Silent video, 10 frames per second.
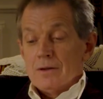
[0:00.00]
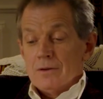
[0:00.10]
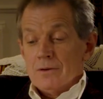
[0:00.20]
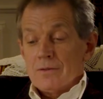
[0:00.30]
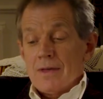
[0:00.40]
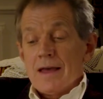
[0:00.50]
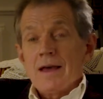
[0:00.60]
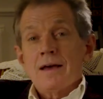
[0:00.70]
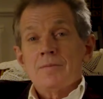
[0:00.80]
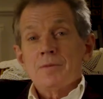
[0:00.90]
Look
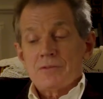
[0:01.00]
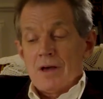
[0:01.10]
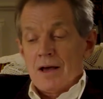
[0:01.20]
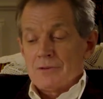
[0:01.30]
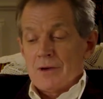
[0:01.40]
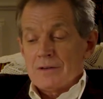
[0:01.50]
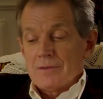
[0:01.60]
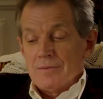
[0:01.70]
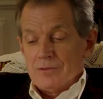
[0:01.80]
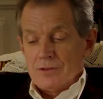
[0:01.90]
there, Mr. Hartright,
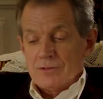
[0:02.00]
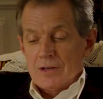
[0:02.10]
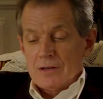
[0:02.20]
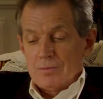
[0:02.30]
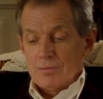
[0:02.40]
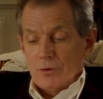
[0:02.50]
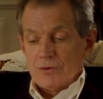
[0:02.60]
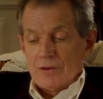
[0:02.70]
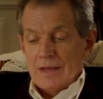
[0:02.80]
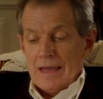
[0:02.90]
she said,
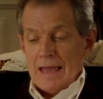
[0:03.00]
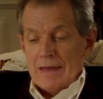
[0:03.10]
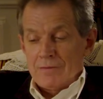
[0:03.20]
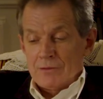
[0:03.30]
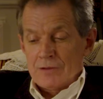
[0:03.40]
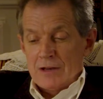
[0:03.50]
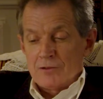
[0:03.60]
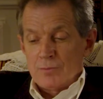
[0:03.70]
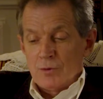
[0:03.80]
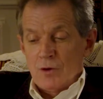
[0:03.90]
pointing at the
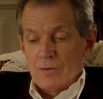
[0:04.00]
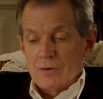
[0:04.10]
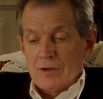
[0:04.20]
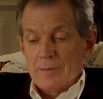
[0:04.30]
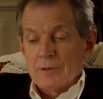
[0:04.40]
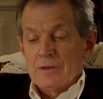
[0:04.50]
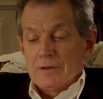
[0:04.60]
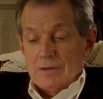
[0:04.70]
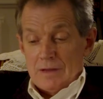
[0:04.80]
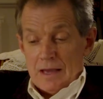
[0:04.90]
sketchbook on the table
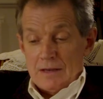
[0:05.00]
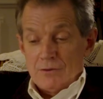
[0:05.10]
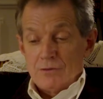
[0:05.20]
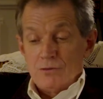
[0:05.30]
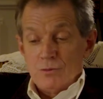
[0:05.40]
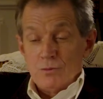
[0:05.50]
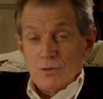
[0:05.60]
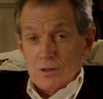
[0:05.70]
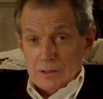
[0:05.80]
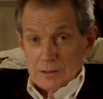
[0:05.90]
and to
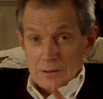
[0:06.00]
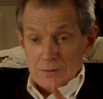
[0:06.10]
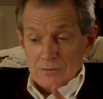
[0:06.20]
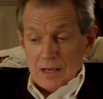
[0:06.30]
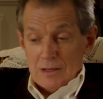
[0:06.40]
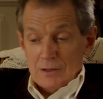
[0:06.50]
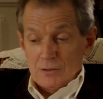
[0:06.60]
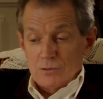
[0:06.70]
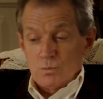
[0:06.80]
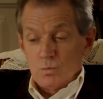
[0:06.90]
the little
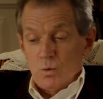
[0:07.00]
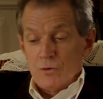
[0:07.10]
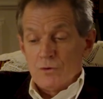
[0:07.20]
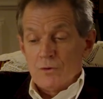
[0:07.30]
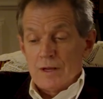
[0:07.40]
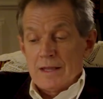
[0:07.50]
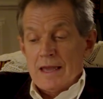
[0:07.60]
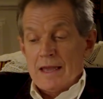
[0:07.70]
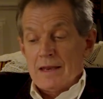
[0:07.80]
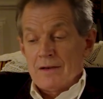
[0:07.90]
delicate wandering
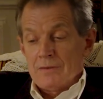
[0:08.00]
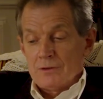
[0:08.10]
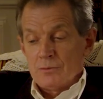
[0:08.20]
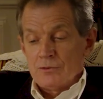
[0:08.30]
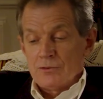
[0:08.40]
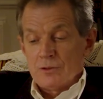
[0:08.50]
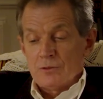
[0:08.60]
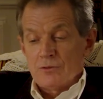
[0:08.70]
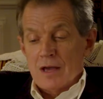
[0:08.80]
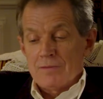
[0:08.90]
hand that was still
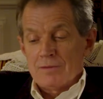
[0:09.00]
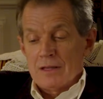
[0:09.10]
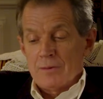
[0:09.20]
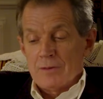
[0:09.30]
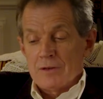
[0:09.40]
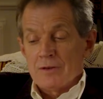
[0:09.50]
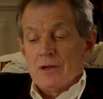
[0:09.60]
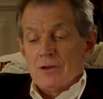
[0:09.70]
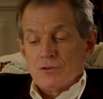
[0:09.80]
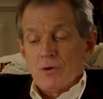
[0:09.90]
trifling with it.
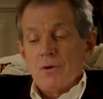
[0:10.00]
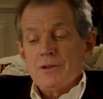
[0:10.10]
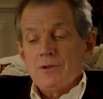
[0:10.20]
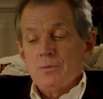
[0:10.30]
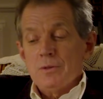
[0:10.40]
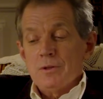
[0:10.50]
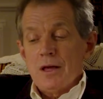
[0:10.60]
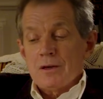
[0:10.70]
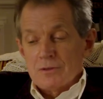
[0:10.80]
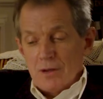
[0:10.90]
Surely you will
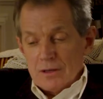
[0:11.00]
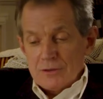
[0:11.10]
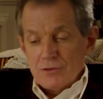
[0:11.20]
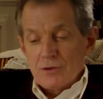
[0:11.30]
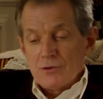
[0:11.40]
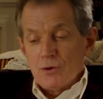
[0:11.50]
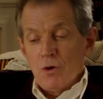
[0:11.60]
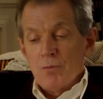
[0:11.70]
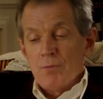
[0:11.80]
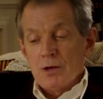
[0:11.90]
acknowledge that
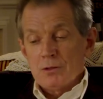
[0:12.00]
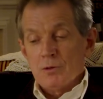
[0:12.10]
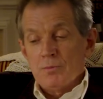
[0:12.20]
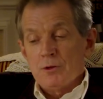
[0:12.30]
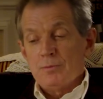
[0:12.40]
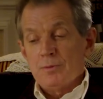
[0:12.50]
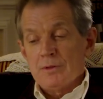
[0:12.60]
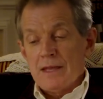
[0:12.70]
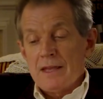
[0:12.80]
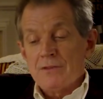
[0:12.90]
your model
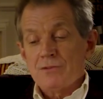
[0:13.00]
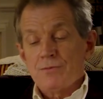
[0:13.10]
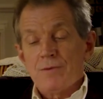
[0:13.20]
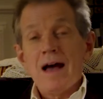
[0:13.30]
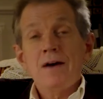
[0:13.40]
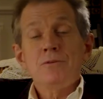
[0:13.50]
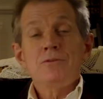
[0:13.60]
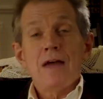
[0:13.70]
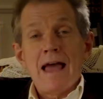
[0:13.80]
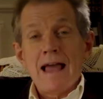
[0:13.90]
pupil is
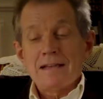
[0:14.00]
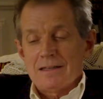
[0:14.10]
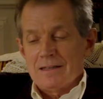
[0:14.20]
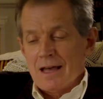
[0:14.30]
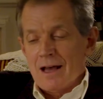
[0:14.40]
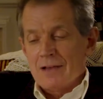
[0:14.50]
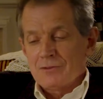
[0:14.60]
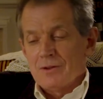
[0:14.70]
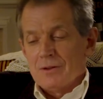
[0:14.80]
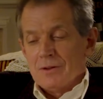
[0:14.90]
found at
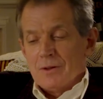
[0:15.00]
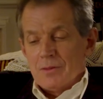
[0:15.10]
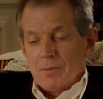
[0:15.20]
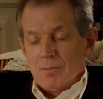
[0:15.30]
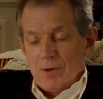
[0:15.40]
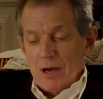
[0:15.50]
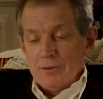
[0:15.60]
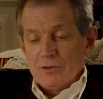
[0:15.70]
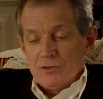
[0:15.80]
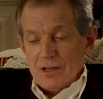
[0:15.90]
last. The
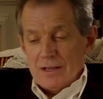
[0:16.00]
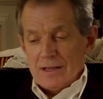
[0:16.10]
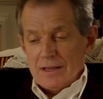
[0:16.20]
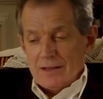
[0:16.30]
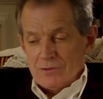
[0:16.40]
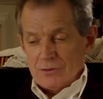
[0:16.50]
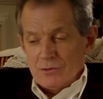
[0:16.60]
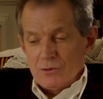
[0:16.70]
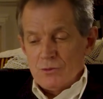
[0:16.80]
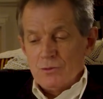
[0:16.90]
moment she hears that
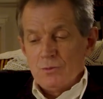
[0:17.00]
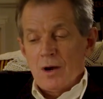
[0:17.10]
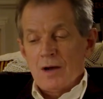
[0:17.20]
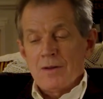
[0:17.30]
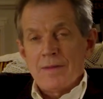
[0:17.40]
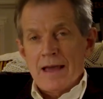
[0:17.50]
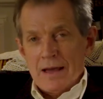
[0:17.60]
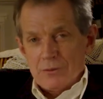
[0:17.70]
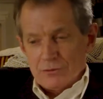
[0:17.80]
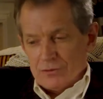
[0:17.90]
you are in the
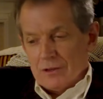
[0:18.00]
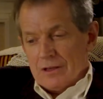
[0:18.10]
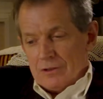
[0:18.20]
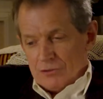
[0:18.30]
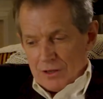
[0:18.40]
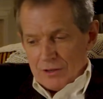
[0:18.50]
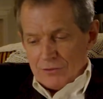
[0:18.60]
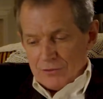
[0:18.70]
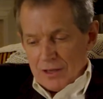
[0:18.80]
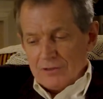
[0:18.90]
house, she
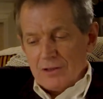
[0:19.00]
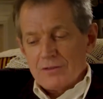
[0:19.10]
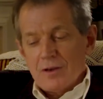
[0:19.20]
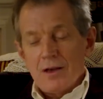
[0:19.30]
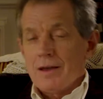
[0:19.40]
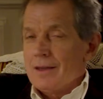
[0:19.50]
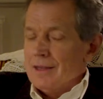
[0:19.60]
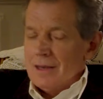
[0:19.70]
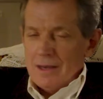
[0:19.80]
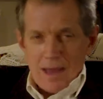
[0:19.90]
seizes her
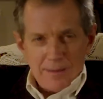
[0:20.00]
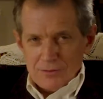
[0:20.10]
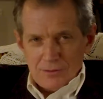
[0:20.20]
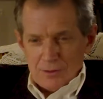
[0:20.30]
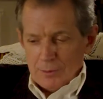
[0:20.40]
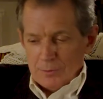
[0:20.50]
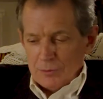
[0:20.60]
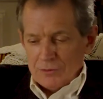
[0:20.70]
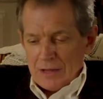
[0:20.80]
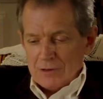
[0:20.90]
inestimable
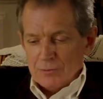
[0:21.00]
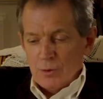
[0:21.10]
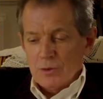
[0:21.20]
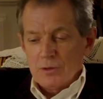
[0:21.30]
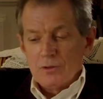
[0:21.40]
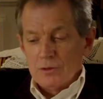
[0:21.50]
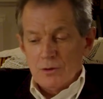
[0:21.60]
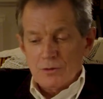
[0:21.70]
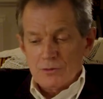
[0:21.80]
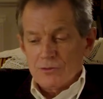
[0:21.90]
sketchbook,
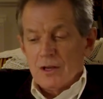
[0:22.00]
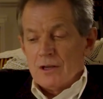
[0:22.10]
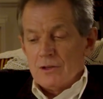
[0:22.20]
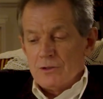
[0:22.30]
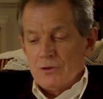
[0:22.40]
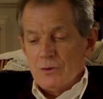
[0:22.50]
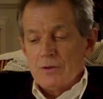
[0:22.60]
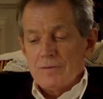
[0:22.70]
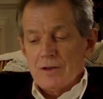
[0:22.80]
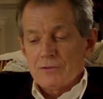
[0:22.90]
looks
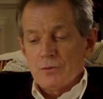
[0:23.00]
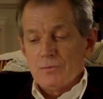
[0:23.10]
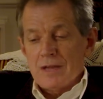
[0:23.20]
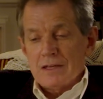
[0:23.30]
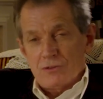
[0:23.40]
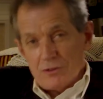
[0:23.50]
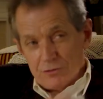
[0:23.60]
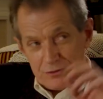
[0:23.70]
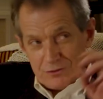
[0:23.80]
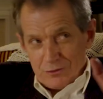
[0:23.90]
universal nature
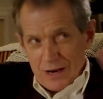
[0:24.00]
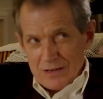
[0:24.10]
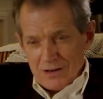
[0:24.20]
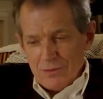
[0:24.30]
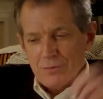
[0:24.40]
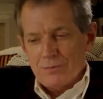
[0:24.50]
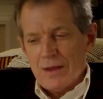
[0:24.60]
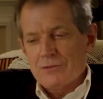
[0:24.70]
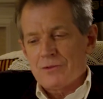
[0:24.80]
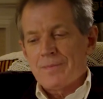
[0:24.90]
straight in the
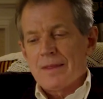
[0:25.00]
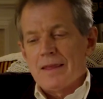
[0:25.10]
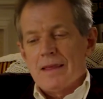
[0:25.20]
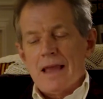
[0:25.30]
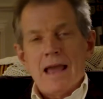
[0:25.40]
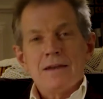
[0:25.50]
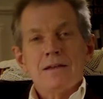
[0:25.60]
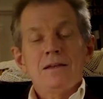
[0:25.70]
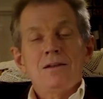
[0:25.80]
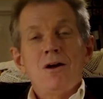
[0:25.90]
face, and
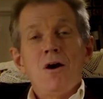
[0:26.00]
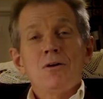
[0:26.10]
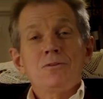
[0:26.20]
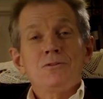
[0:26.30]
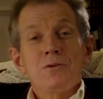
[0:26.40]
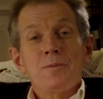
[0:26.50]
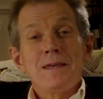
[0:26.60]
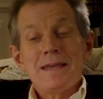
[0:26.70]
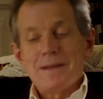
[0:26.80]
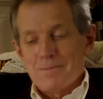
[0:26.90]
longs to
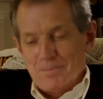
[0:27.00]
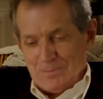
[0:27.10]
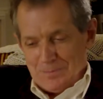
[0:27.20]
begin.